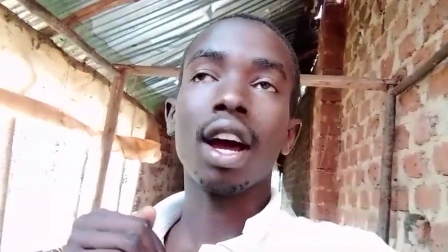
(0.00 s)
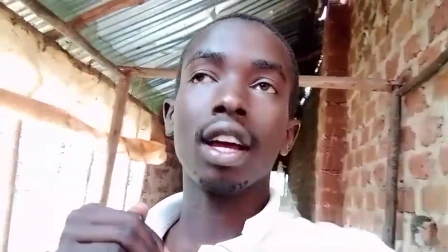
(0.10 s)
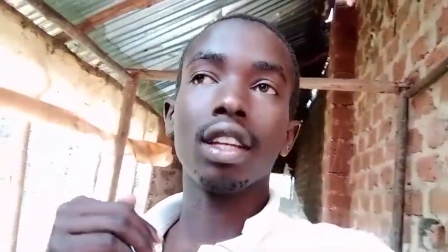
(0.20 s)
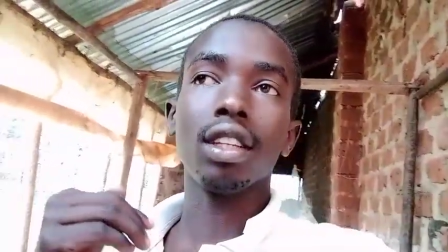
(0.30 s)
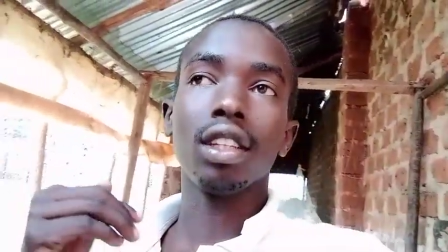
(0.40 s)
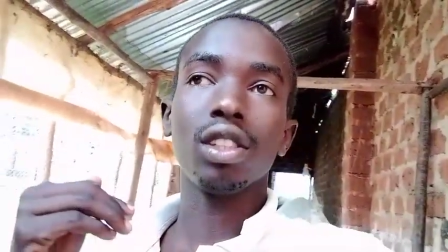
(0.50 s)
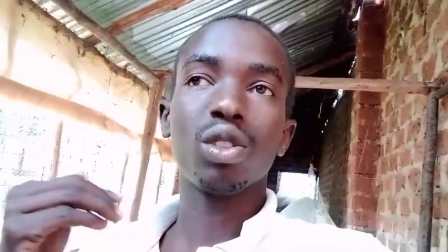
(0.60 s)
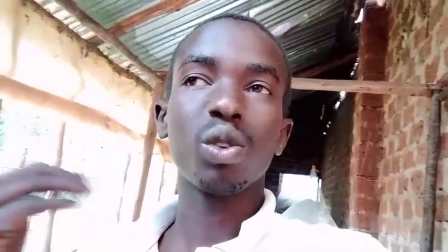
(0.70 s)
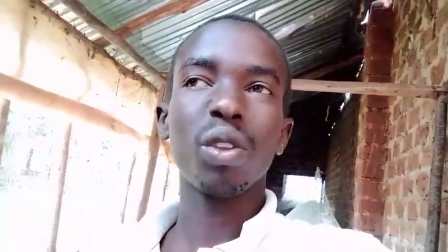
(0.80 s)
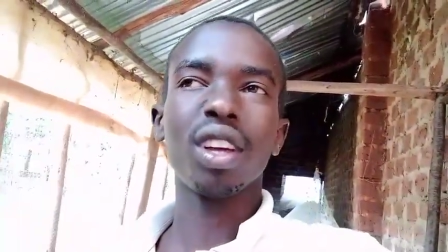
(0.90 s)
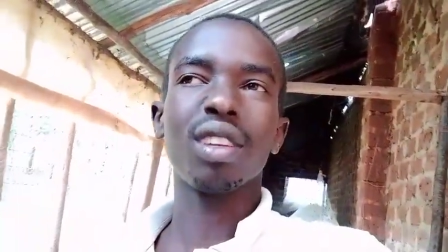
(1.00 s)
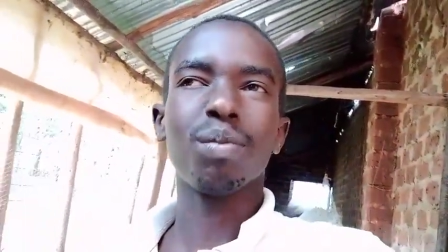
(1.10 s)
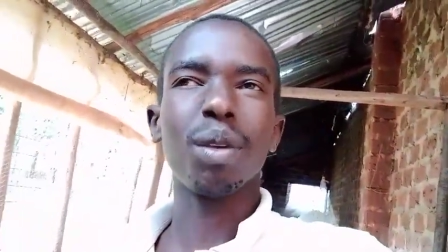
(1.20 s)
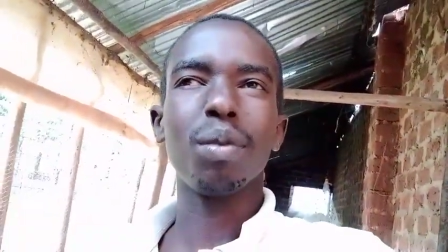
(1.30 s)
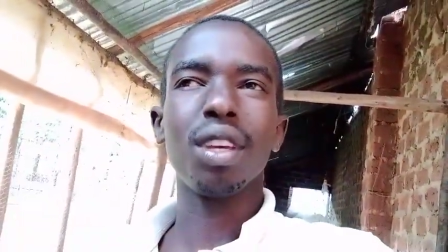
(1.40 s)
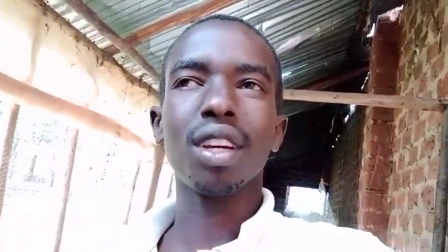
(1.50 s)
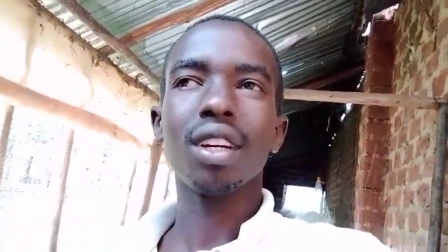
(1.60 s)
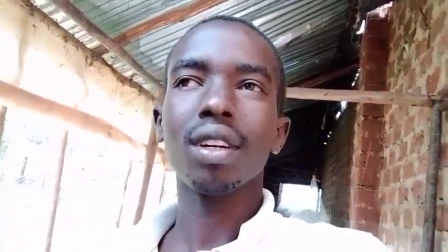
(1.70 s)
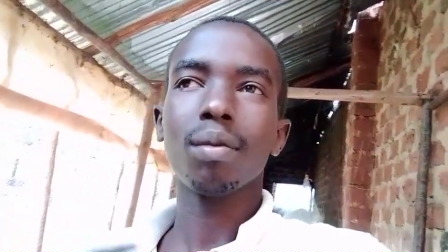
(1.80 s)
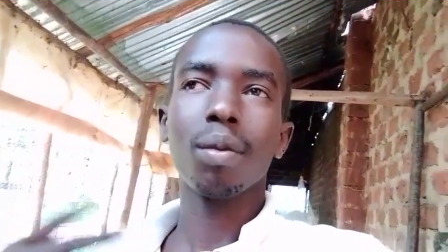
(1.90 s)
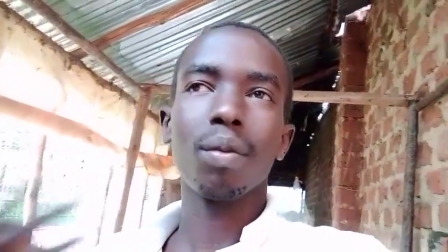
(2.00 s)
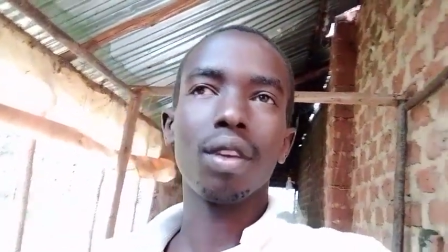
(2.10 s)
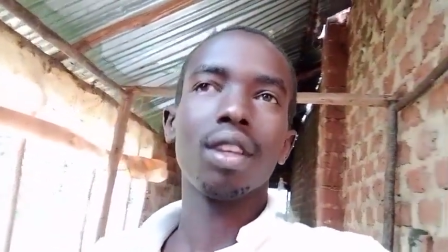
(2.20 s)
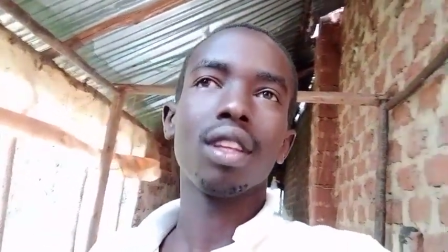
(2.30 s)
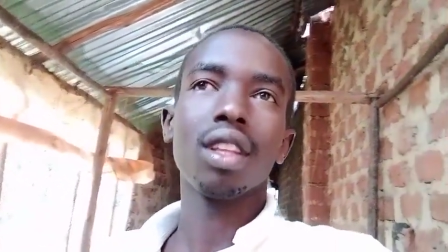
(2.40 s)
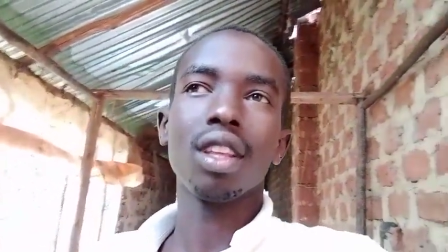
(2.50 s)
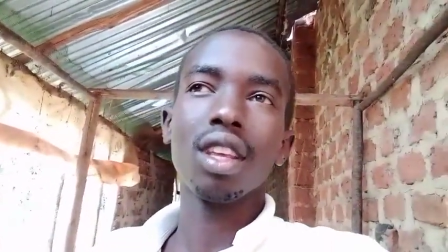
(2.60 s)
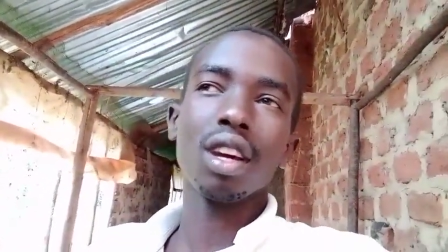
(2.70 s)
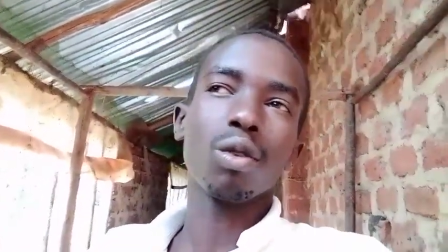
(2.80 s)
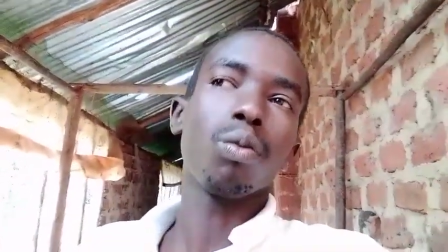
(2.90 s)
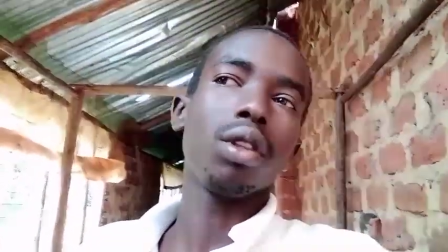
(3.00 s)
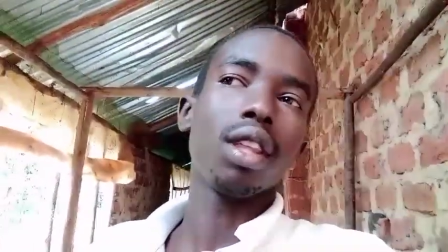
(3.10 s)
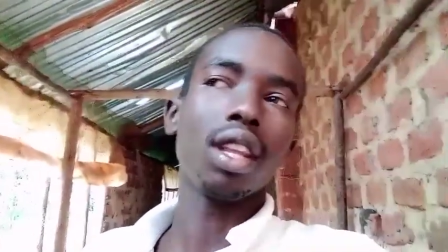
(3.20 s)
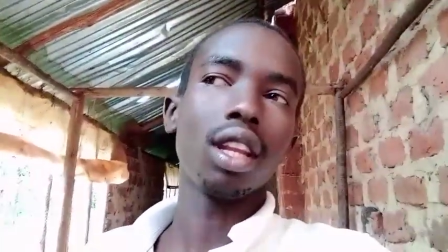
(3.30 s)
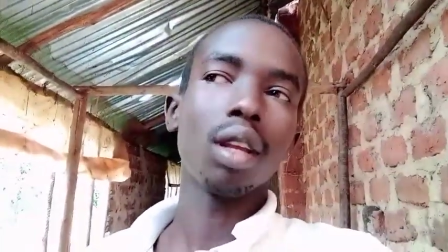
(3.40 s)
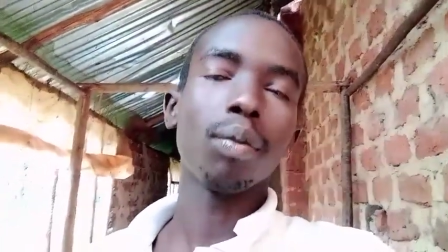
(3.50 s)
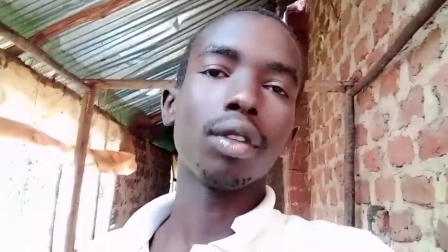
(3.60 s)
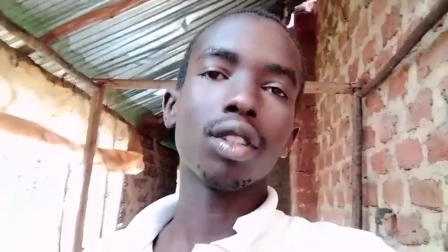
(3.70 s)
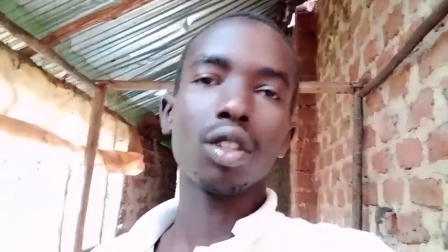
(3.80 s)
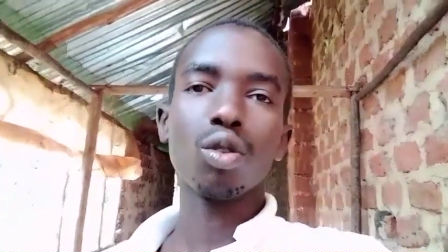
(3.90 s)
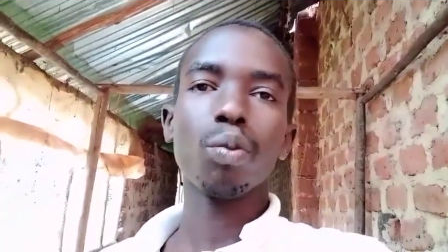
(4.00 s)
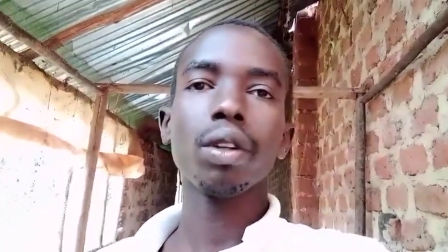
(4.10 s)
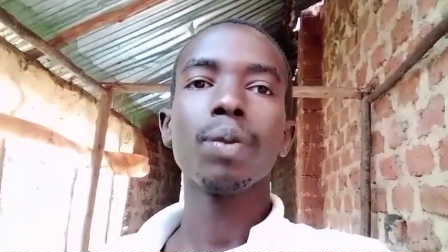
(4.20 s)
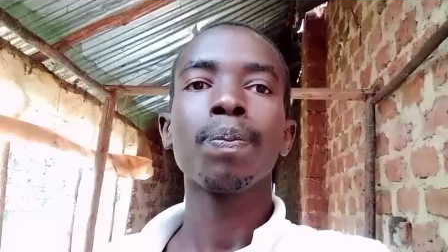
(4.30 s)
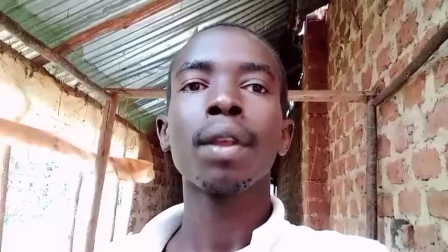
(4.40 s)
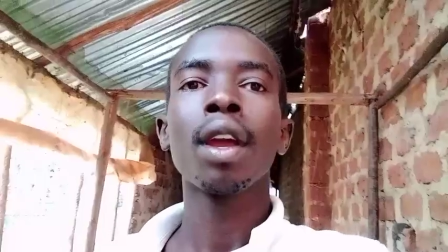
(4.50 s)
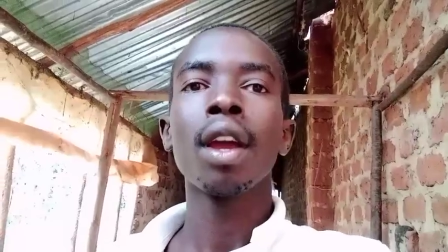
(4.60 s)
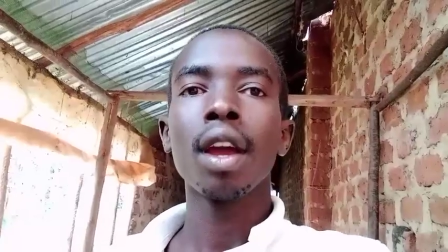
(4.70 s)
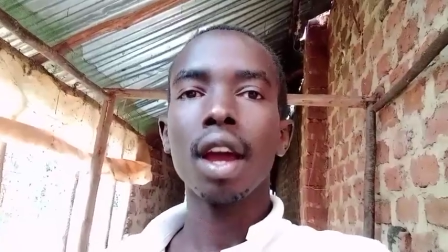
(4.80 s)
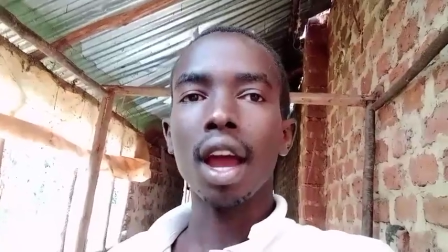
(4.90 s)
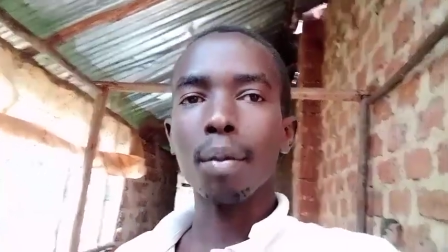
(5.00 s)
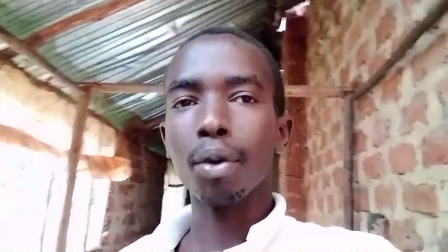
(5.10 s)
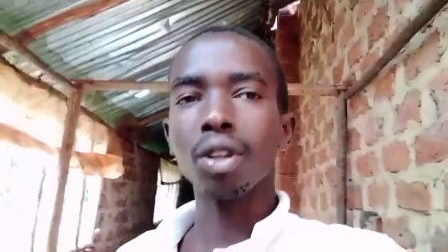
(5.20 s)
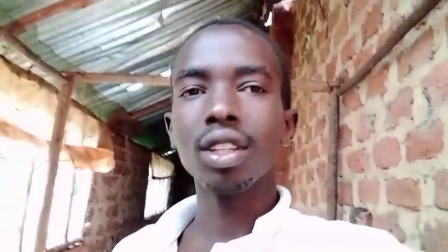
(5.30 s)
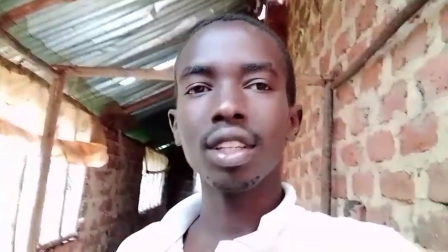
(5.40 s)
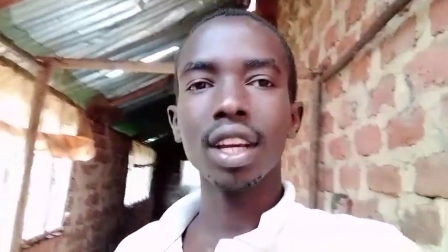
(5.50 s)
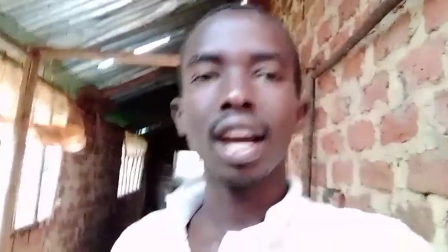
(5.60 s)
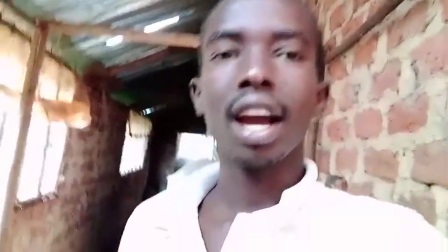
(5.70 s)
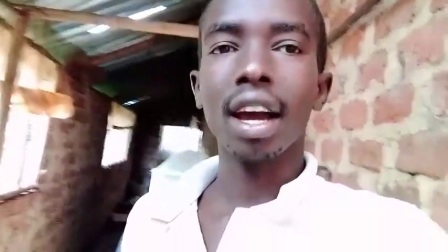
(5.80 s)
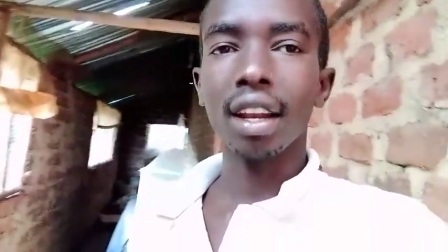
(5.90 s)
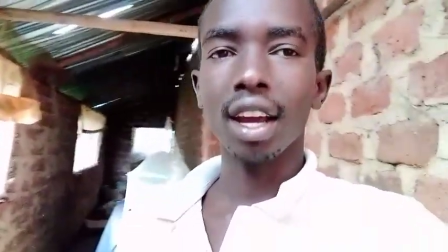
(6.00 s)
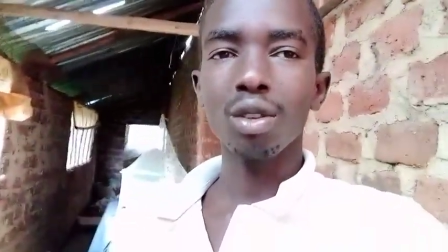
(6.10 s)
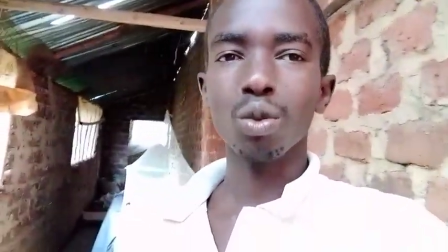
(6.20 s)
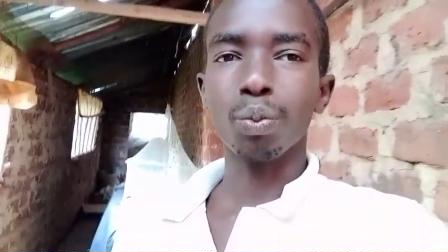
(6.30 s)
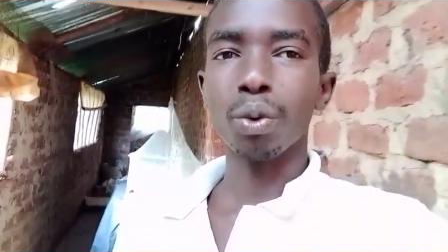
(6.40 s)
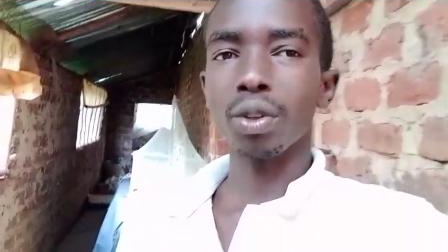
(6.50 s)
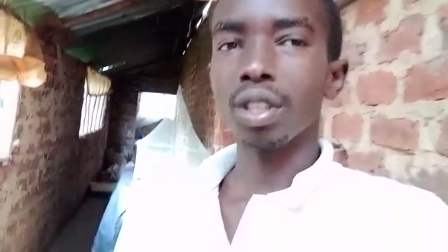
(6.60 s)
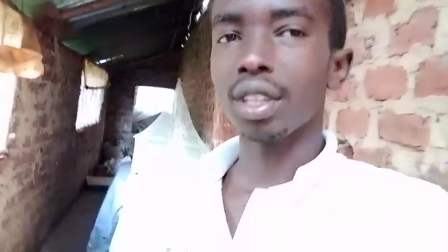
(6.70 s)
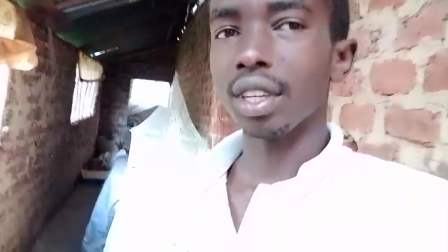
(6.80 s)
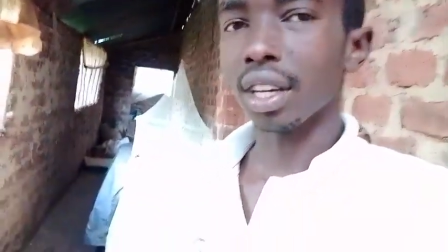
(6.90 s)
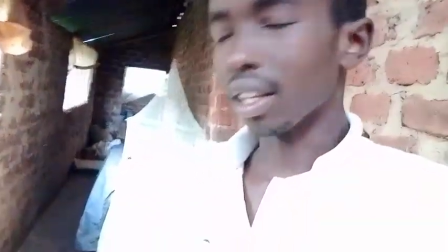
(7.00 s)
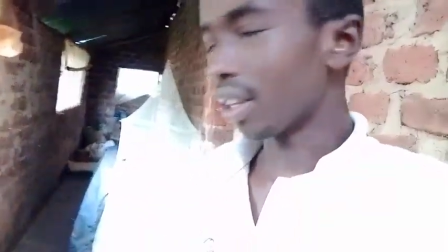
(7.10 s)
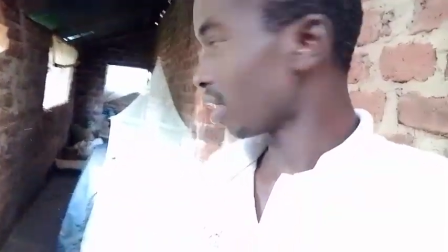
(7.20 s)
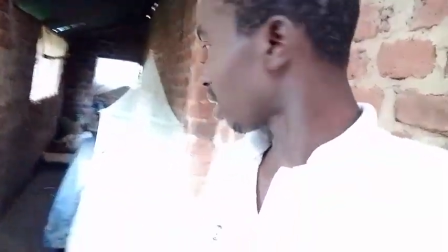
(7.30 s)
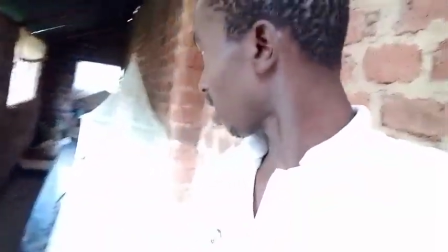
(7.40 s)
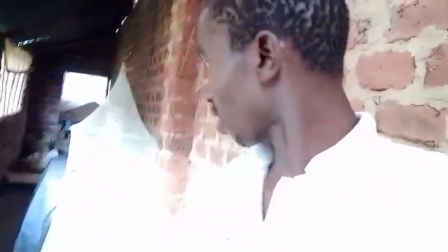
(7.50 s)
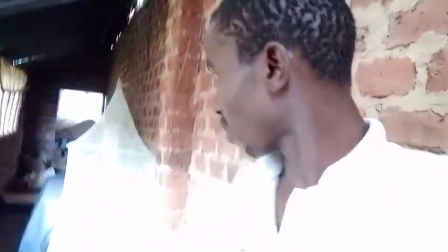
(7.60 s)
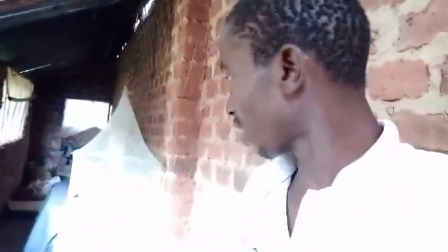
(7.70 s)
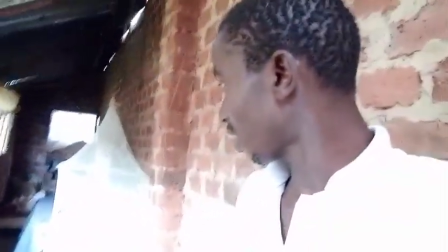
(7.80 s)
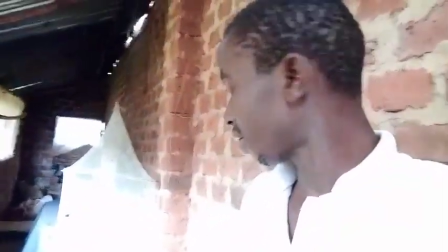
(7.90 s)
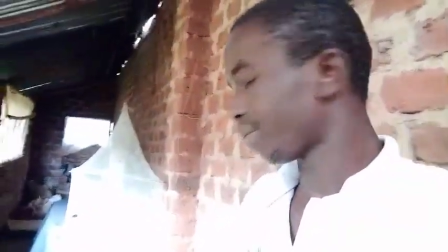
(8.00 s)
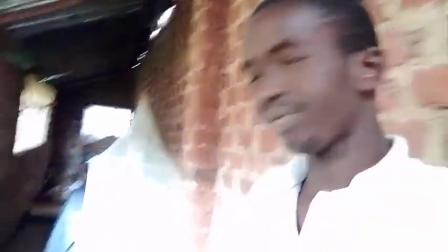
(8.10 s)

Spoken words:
I saw that maybe here could be that the temperatures are too much. I brought it here and had to put it near this other one.